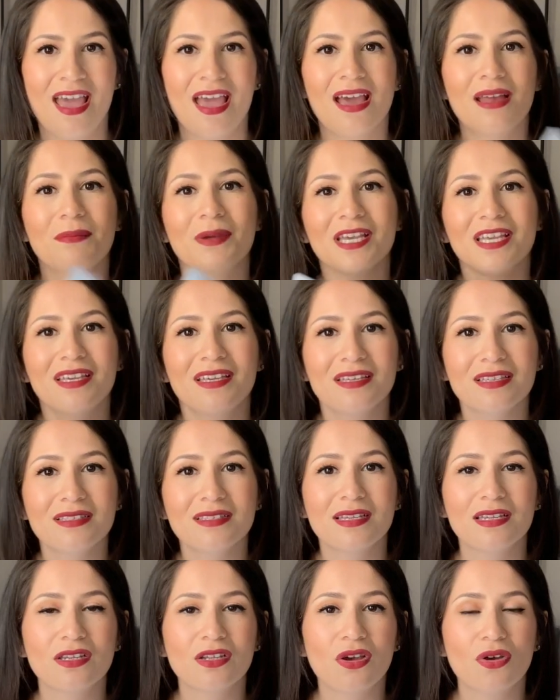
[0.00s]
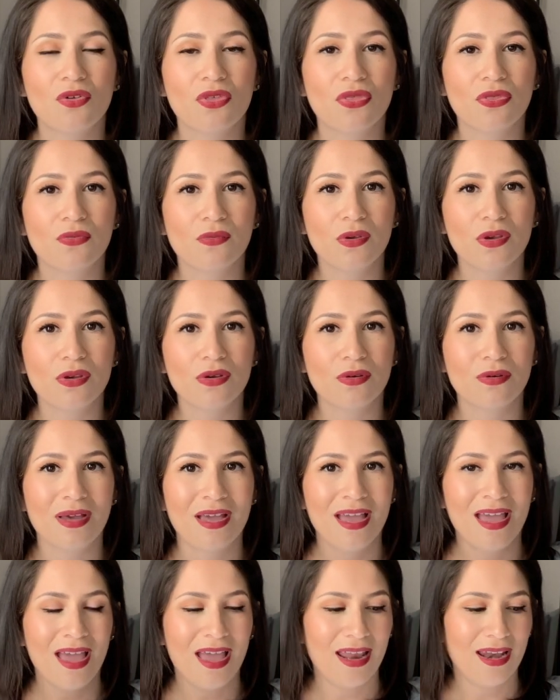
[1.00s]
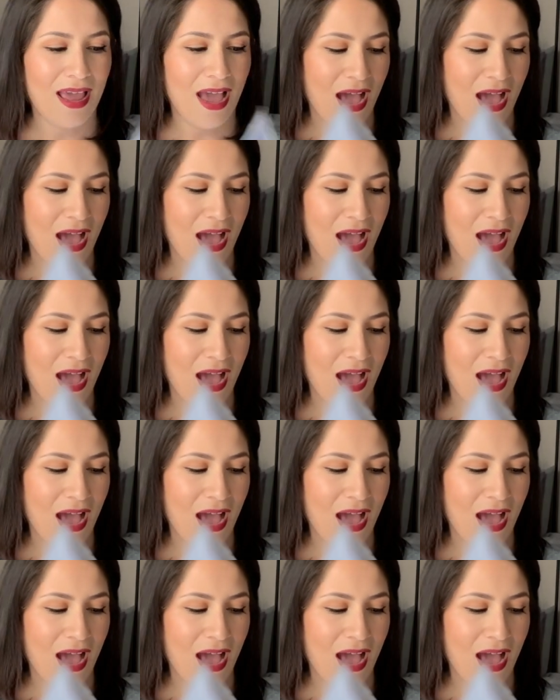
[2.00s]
and my kids can go through and